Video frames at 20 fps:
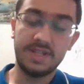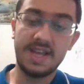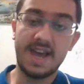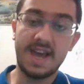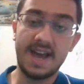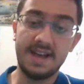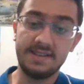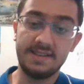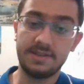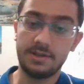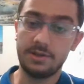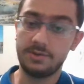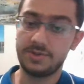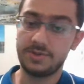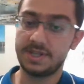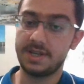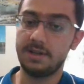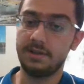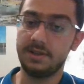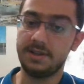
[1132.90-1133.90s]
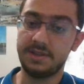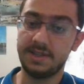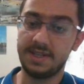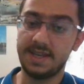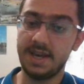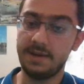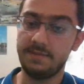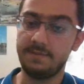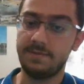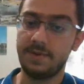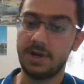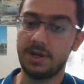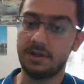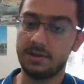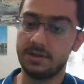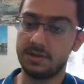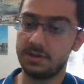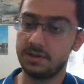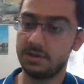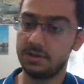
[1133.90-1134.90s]
has a new skill in the game
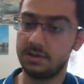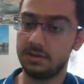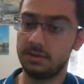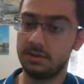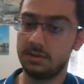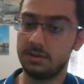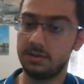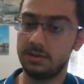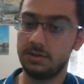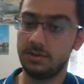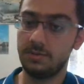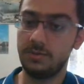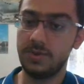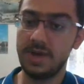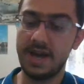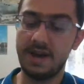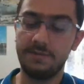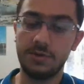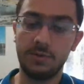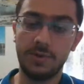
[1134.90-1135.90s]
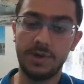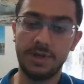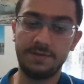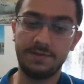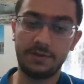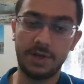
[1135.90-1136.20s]
files. We have to wait for